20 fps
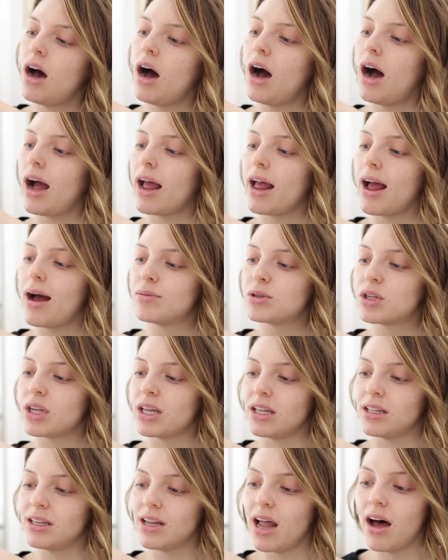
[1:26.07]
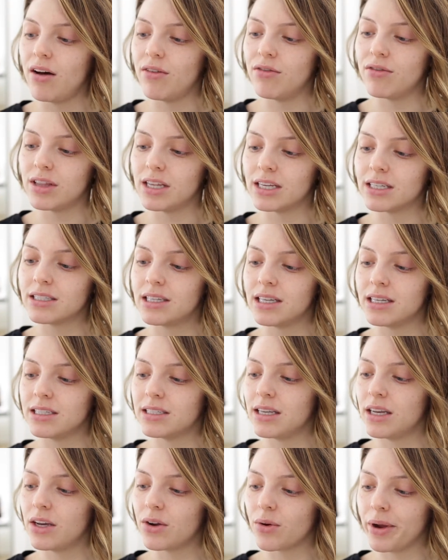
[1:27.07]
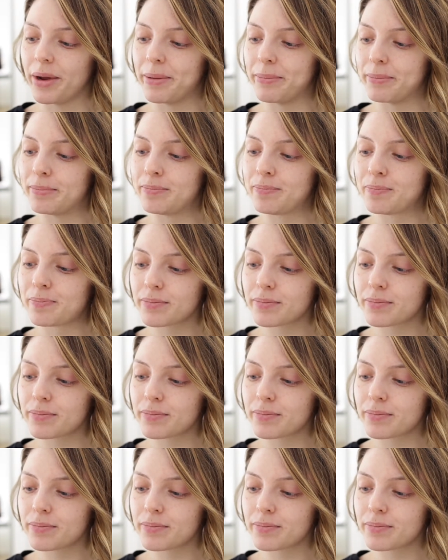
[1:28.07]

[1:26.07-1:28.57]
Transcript: I absolutely love this CC cream.